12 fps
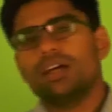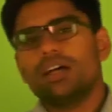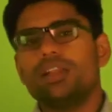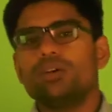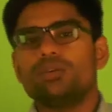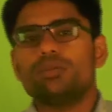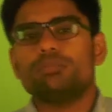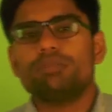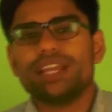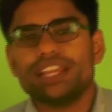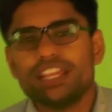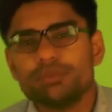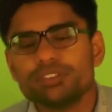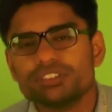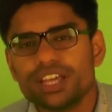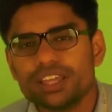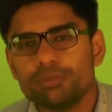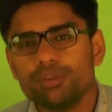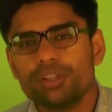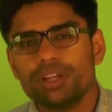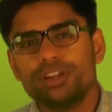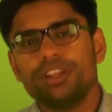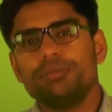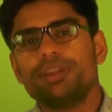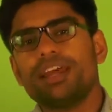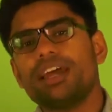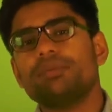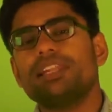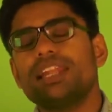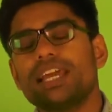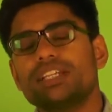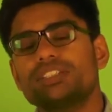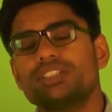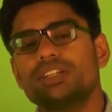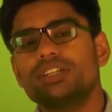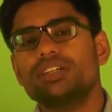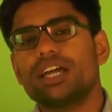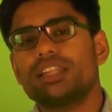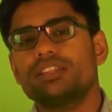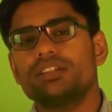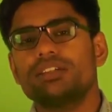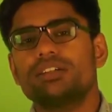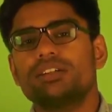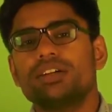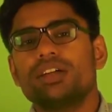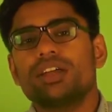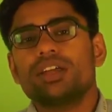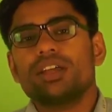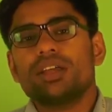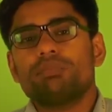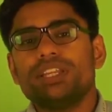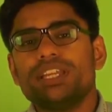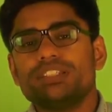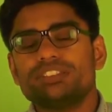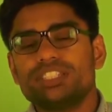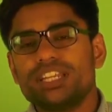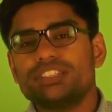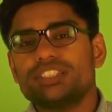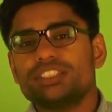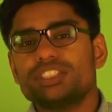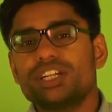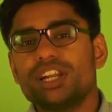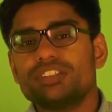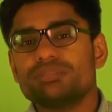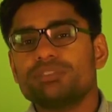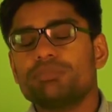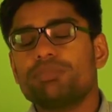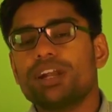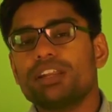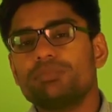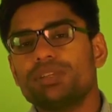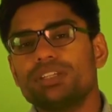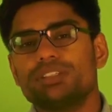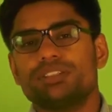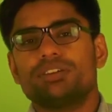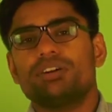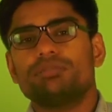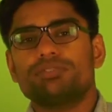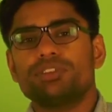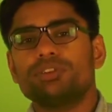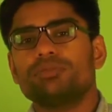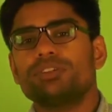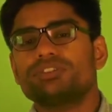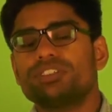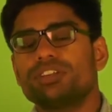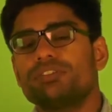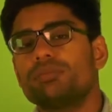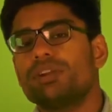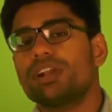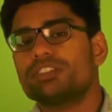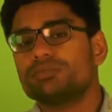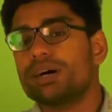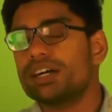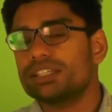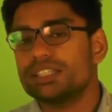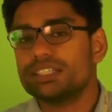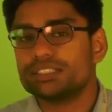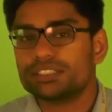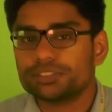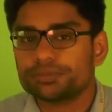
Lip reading: Hello, my name is Naimul Karim and I am a lecturer at the Media Studies and Journalism Department of the University of Liberal Arts Bangladesh.